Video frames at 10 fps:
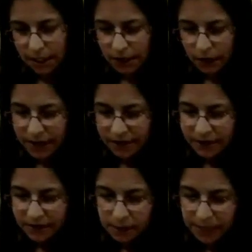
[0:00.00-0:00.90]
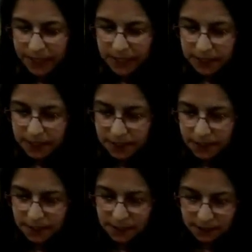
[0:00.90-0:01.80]
I don't have enough space
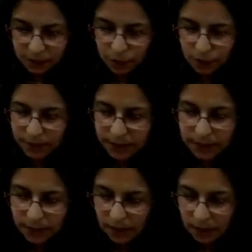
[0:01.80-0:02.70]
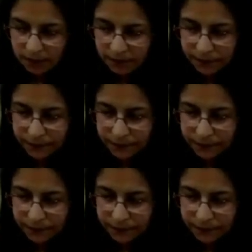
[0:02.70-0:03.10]
to mix it all.